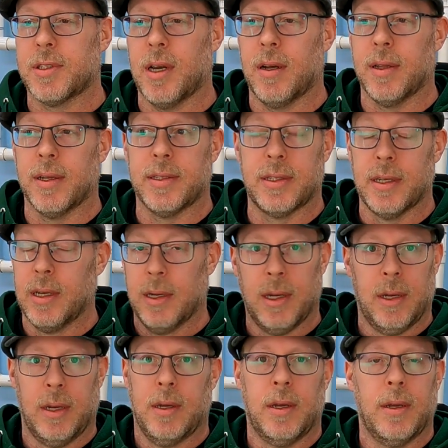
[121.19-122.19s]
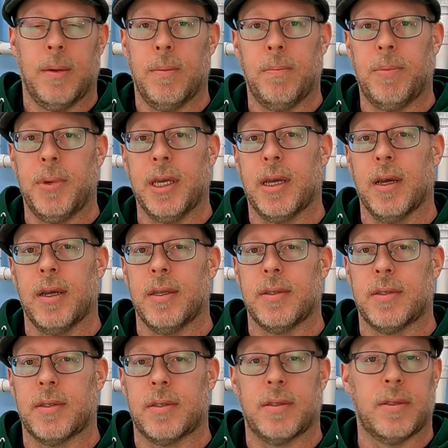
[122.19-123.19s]
solids
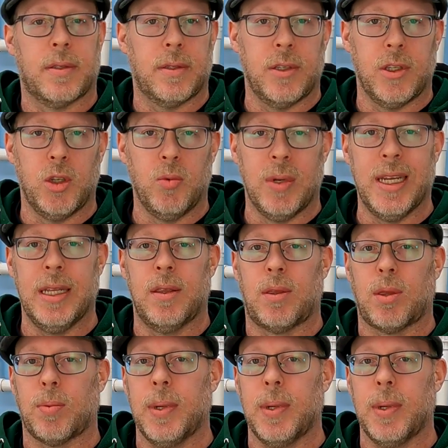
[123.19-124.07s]
because you need